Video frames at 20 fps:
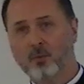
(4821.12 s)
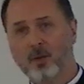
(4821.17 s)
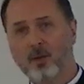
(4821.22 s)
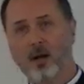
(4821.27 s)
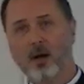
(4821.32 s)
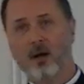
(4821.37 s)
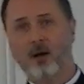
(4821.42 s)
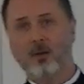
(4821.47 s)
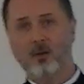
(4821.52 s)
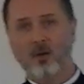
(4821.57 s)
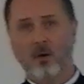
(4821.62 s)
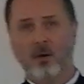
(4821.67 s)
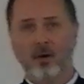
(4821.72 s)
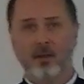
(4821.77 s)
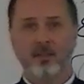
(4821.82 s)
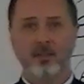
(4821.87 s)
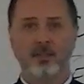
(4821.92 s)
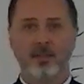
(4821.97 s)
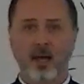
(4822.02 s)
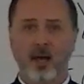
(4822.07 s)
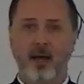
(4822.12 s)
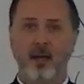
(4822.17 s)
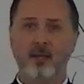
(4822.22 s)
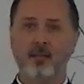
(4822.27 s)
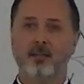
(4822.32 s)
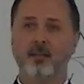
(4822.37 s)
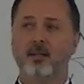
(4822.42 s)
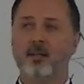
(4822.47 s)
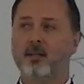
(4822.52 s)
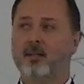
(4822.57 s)
when our Lord
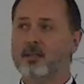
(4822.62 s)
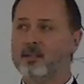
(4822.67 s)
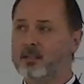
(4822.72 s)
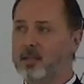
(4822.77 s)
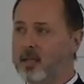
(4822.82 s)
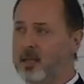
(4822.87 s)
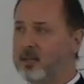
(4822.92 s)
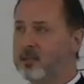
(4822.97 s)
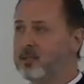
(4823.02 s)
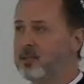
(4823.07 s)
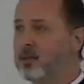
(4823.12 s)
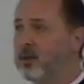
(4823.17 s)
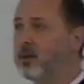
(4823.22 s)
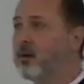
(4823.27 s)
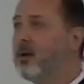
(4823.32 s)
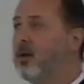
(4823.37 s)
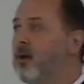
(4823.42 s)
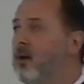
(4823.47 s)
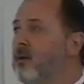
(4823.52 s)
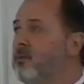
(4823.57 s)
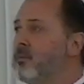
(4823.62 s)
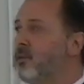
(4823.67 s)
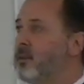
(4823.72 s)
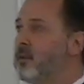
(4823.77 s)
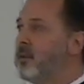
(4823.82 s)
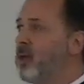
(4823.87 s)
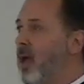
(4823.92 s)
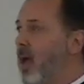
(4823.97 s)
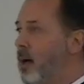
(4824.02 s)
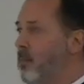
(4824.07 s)
says that it is easier for the
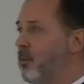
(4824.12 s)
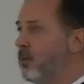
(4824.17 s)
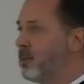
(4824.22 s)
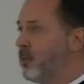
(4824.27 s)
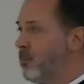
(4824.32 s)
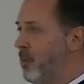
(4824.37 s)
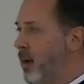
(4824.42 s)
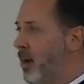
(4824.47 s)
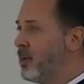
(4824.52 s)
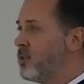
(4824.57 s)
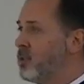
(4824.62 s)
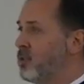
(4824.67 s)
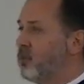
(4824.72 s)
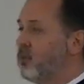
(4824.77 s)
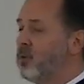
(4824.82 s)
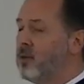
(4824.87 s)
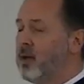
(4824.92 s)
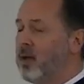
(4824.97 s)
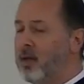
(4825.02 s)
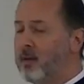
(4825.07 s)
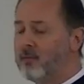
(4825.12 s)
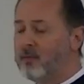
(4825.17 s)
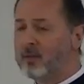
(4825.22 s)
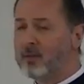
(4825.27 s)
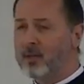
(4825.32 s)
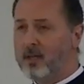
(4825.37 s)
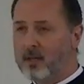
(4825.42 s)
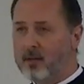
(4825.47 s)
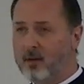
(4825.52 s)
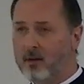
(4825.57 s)
camel to pass through an eye of a
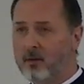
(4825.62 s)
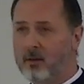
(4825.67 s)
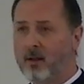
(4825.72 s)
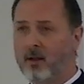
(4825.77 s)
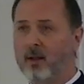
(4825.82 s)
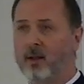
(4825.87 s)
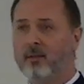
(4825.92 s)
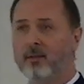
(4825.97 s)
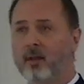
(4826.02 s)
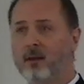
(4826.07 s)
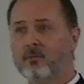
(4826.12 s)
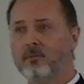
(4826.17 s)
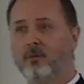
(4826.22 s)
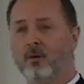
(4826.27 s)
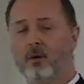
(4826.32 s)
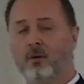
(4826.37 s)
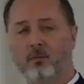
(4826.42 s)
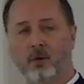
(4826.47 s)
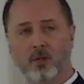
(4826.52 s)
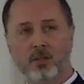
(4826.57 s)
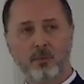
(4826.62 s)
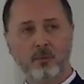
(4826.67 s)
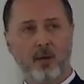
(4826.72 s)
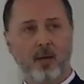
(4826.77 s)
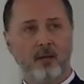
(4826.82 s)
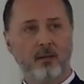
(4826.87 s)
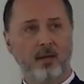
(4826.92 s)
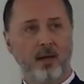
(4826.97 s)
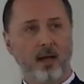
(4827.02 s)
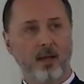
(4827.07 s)
needle than for a rich
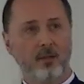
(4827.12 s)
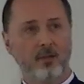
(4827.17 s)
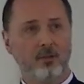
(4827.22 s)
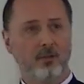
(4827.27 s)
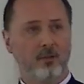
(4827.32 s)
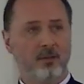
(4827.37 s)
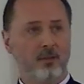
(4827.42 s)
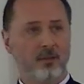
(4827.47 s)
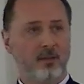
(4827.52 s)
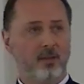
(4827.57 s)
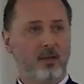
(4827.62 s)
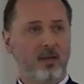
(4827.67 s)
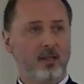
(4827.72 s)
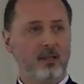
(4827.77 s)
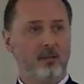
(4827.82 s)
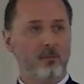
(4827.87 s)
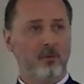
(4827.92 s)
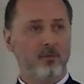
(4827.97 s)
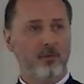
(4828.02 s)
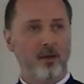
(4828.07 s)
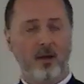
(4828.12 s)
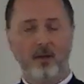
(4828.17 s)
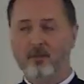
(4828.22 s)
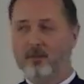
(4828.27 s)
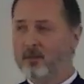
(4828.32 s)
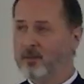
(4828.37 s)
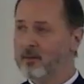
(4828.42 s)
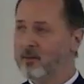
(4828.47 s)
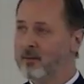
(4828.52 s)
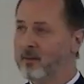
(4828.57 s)
man to enter into the kingdom of heaven.
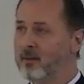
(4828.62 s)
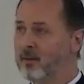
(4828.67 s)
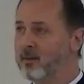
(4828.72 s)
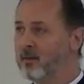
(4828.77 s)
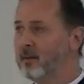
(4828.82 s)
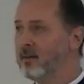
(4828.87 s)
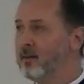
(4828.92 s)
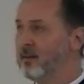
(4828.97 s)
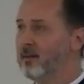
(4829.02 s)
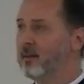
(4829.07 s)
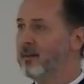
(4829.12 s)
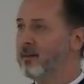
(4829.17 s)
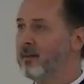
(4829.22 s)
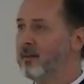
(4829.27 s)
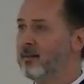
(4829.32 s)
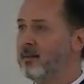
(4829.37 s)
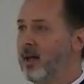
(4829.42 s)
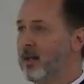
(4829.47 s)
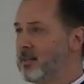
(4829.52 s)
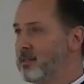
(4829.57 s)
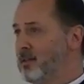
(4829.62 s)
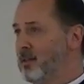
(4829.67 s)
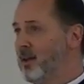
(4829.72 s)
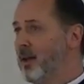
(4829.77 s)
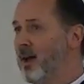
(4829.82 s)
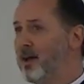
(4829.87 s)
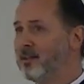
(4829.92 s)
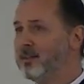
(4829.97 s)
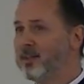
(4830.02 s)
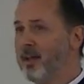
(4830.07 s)
That's the
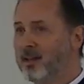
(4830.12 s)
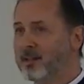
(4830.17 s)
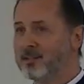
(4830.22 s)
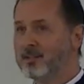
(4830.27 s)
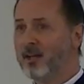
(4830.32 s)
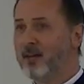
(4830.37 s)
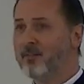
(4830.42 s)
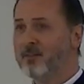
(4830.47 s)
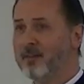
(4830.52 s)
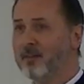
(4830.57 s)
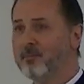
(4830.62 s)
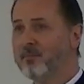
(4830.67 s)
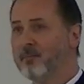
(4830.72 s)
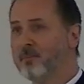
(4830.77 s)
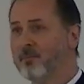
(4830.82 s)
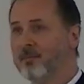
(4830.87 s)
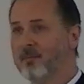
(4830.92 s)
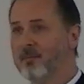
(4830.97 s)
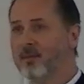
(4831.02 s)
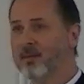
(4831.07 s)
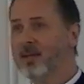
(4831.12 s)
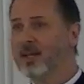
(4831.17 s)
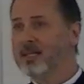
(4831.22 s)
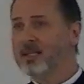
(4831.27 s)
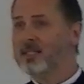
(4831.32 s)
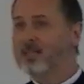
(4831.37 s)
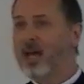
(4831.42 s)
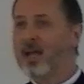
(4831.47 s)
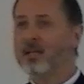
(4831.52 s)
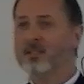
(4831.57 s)
context of it. He
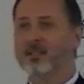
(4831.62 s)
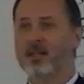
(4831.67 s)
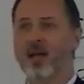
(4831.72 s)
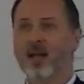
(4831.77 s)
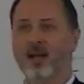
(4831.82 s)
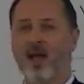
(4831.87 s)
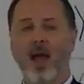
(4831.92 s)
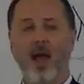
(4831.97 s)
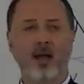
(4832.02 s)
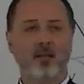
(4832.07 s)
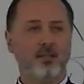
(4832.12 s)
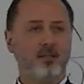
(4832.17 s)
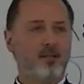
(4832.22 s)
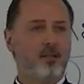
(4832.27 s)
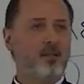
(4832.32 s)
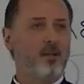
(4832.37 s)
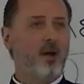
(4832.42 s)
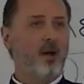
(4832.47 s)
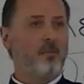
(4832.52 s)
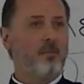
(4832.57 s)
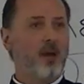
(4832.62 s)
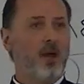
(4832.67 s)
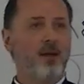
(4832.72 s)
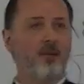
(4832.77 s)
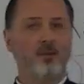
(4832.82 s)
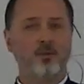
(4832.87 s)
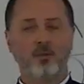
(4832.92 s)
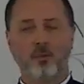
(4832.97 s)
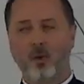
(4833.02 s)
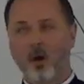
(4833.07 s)
says that as the young man
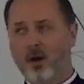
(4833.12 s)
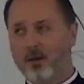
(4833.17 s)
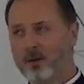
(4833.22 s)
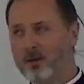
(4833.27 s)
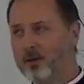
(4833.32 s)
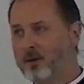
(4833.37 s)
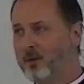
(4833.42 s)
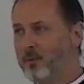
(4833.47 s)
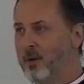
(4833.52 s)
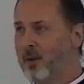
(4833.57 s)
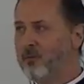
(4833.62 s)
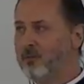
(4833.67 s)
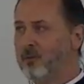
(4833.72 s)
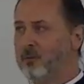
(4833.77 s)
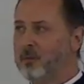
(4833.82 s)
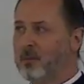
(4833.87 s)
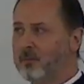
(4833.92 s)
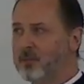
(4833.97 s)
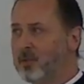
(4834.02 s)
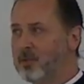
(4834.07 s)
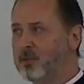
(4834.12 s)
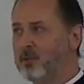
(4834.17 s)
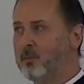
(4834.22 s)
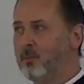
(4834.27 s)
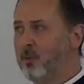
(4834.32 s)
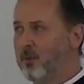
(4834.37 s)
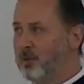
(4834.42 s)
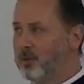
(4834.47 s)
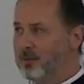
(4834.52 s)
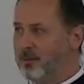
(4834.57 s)
is walking away from him
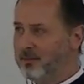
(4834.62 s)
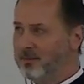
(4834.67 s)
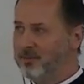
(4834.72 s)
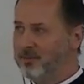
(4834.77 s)
disappointed